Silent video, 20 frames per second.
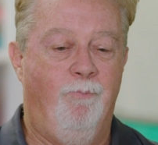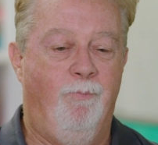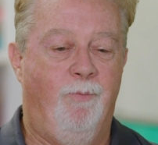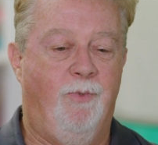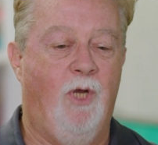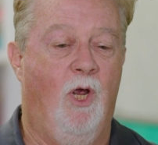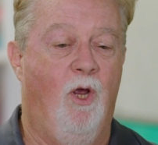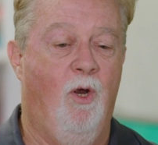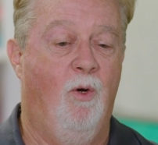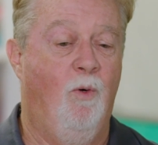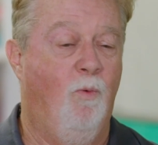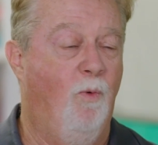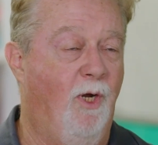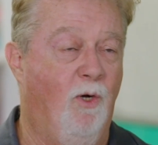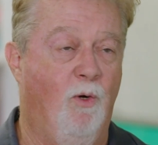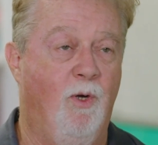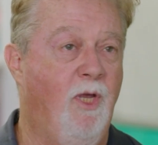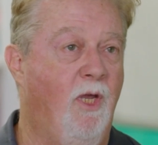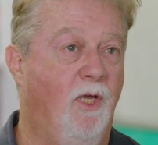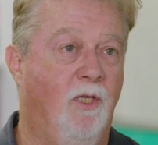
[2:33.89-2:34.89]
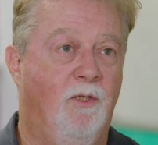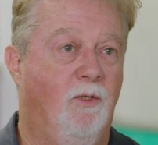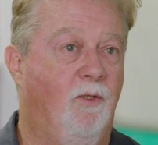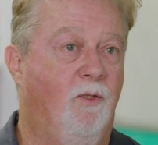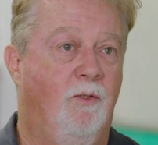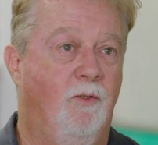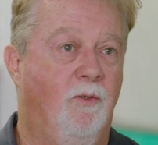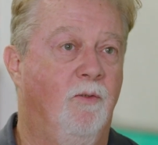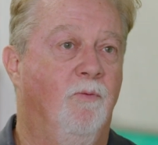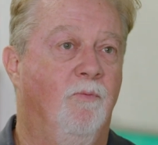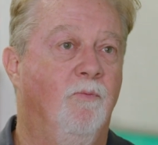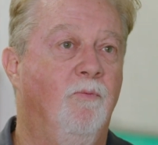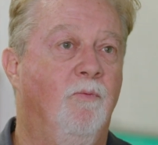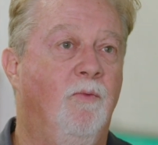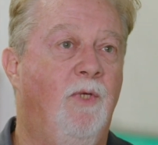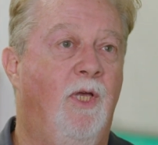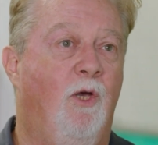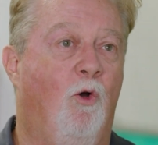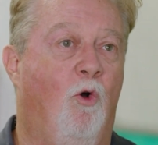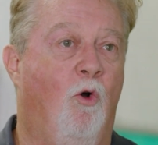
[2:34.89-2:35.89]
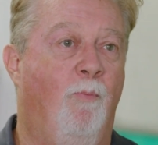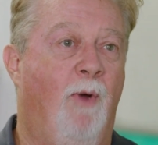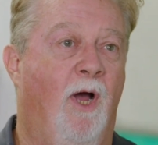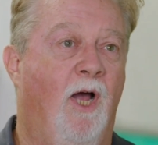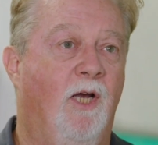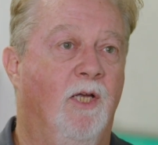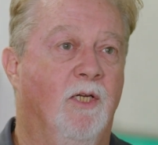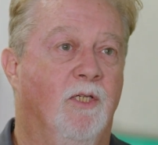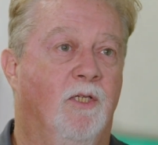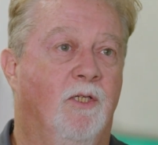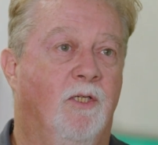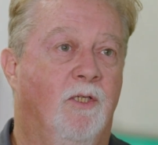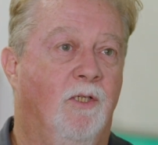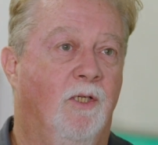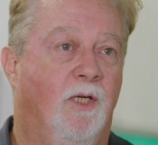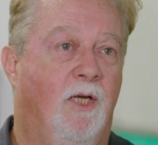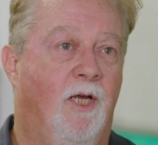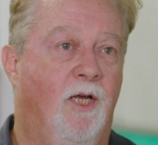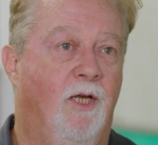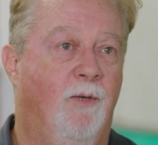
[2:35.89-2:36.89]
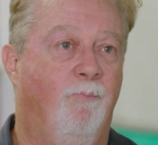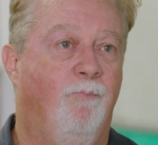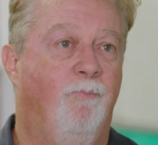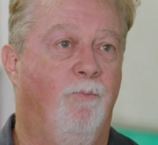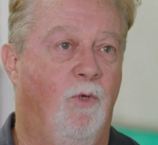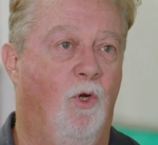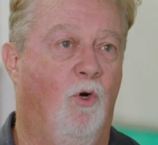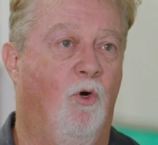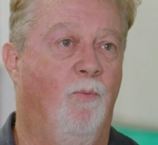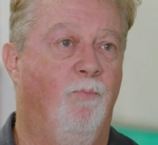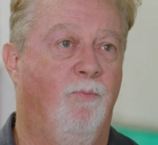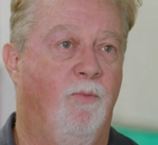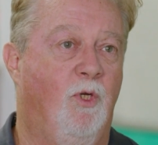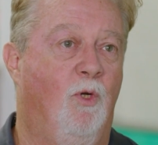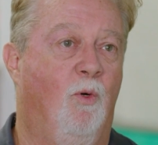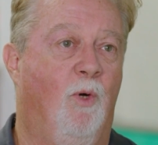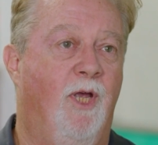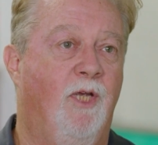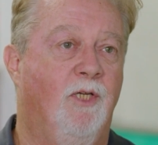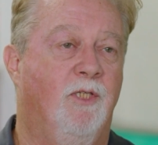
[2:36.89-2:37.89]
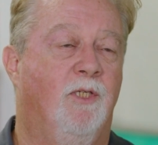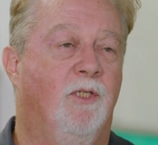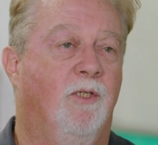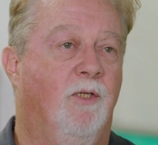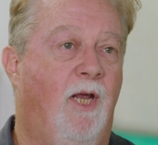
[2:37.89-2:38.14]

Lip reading: So we're looking at all markets, Europe, US